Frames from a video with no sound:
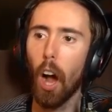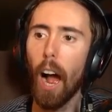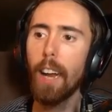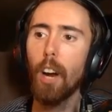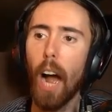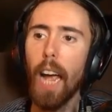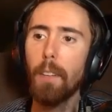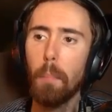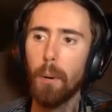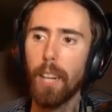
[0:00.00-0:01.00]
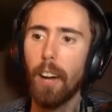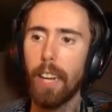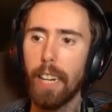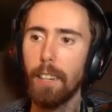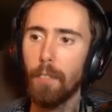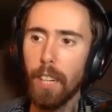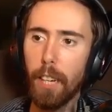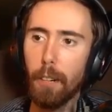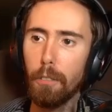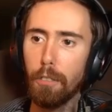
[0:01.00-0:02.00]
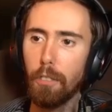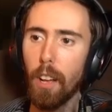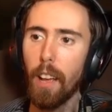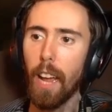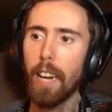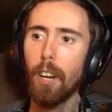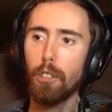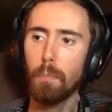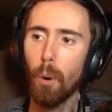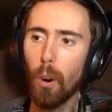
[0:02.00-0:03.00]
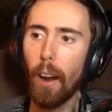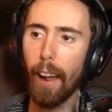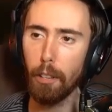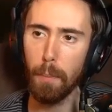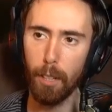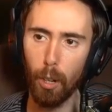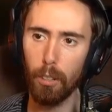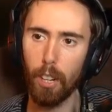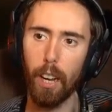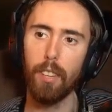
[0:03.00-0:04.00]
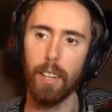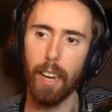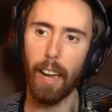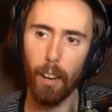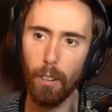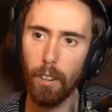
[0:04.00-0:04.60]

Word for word: I don't. I haven't put out any videos, and there's more Asmongold content now